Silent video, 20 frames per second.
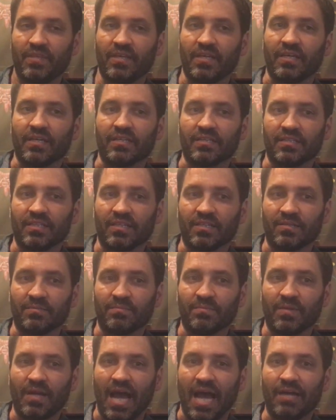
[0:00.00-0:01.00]
And
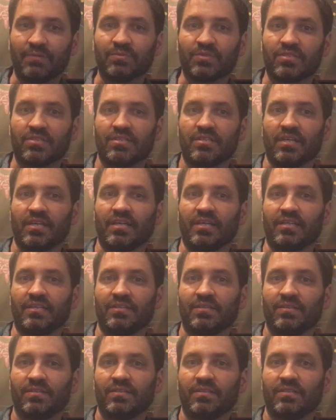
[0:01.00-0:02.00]
I would say
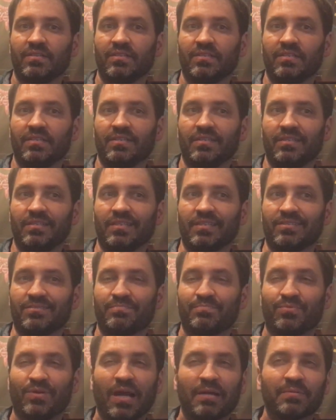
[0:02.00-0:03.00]
it's
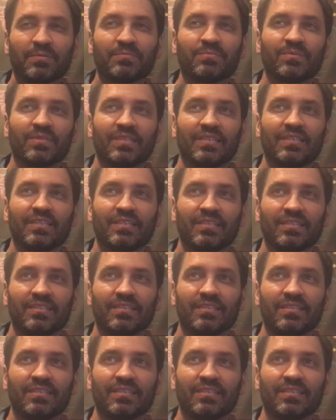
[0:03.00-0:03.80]
probably